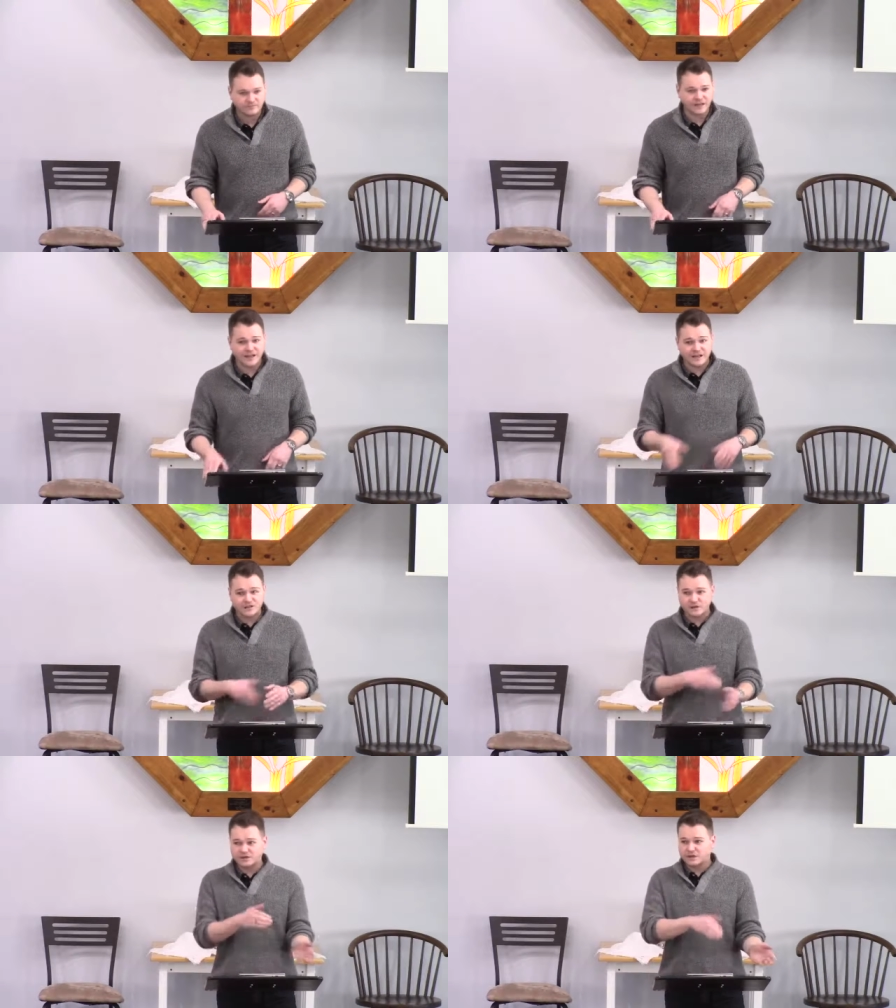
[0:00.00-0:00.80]
And he
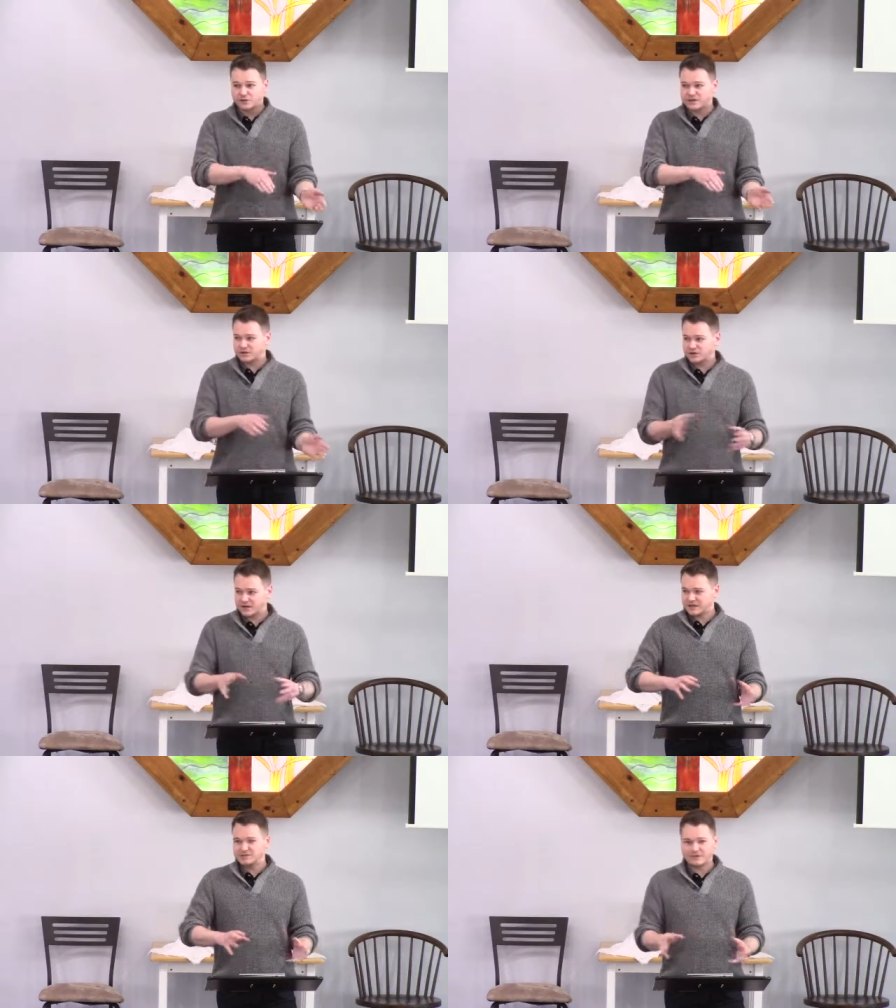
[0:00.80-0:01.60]
is certainly quick to
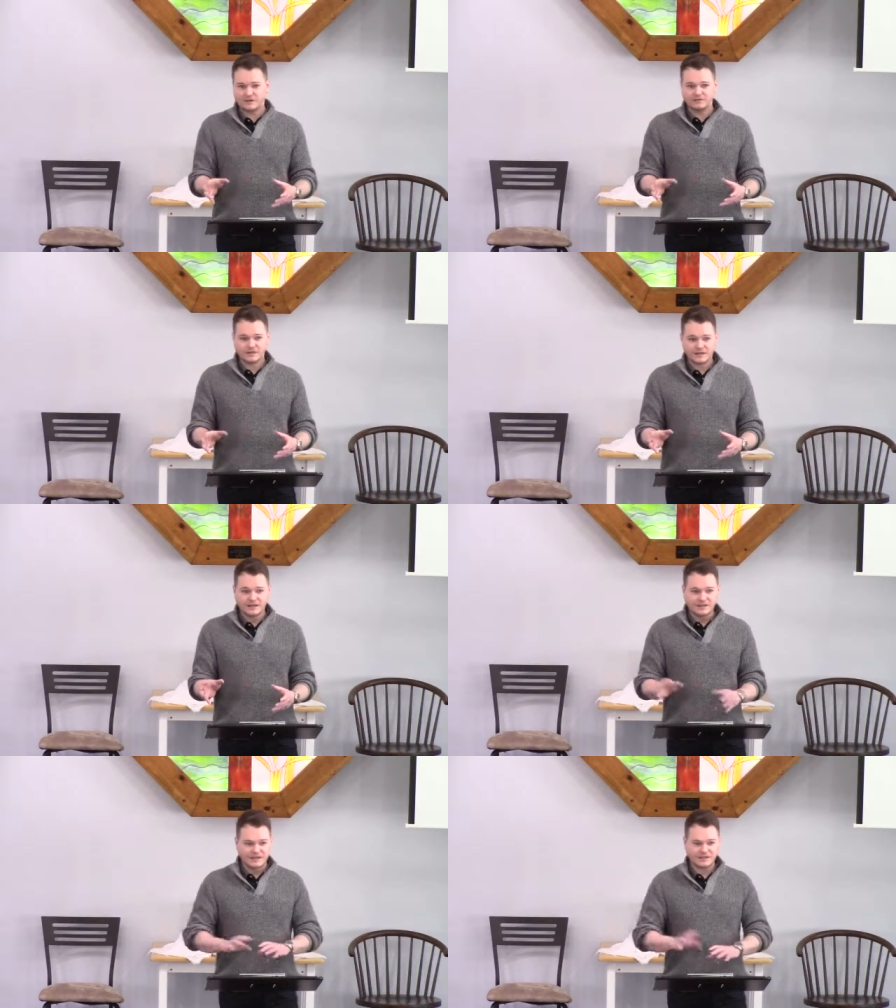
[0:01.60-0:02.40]
correct himself and
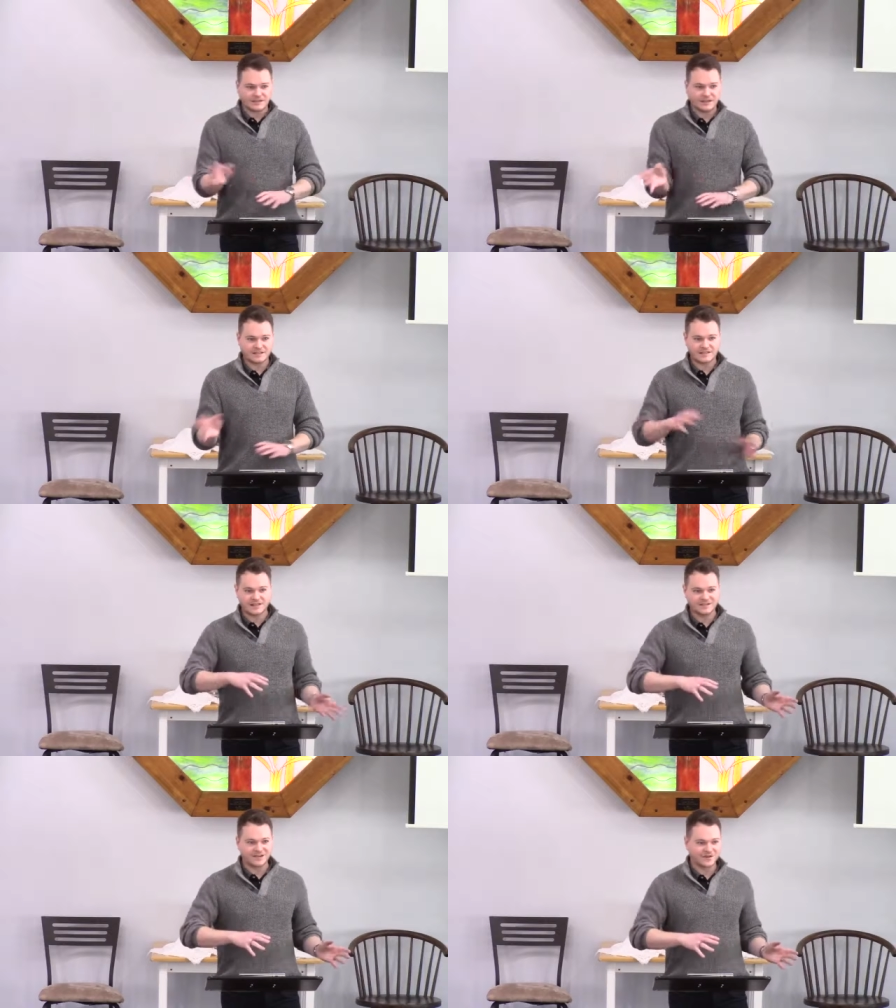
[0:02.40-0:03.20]
doesn't
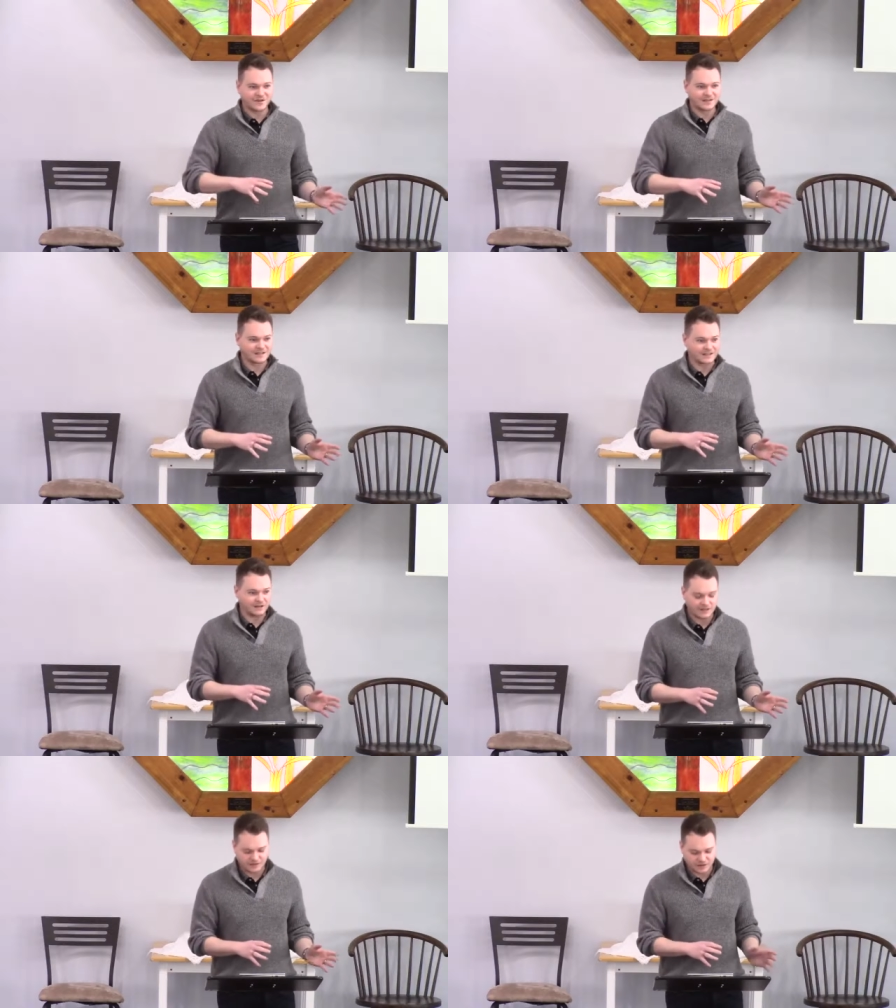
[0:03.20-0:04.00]
hesitate to go and, and
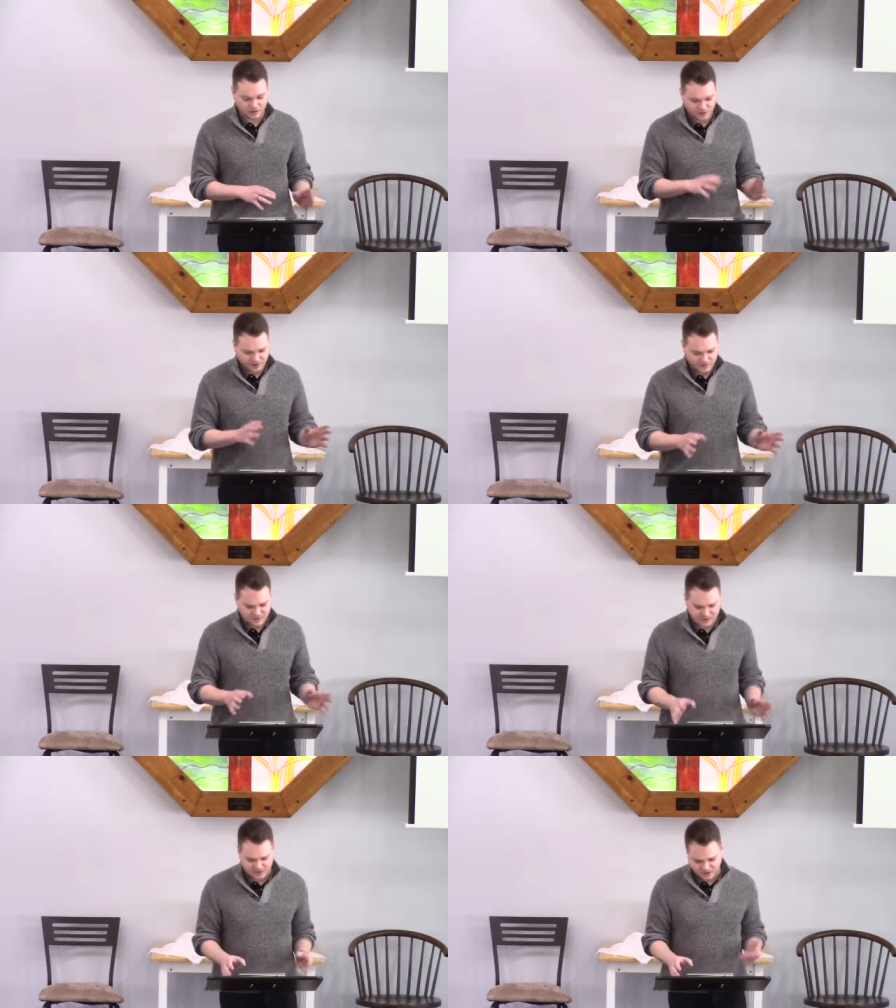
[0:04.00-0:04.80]
tell David the correct
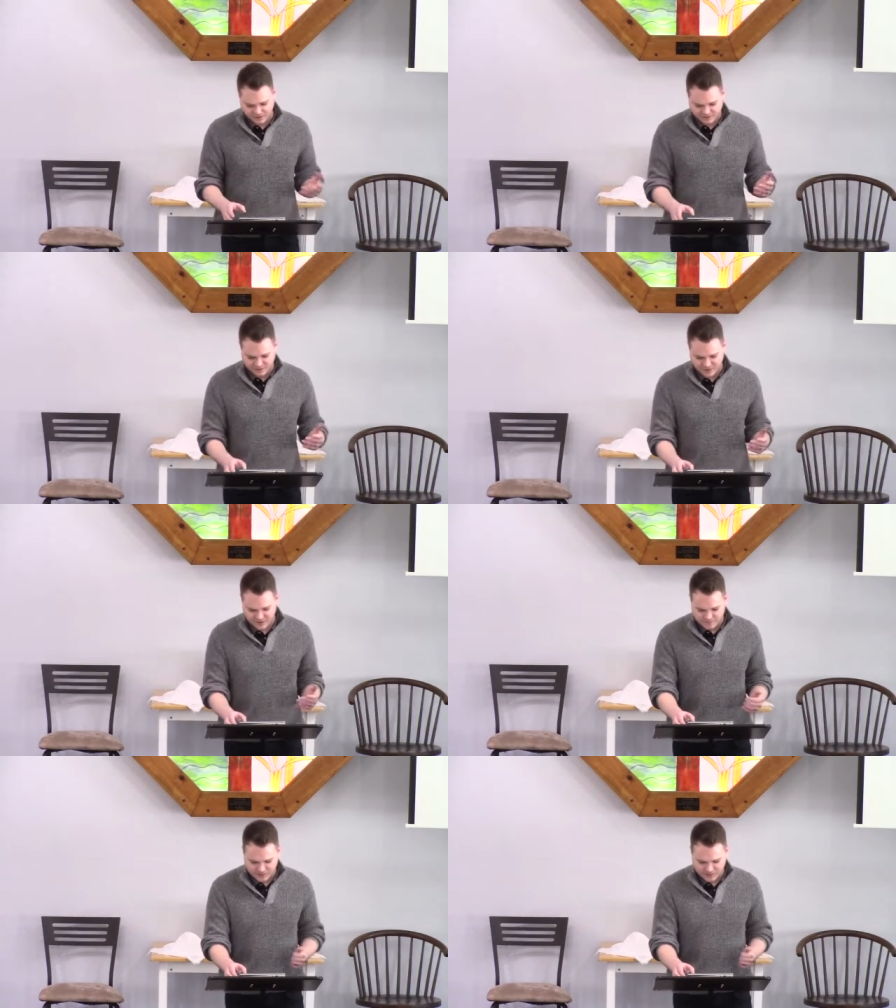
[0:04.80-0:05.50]
message, so I'll give him that.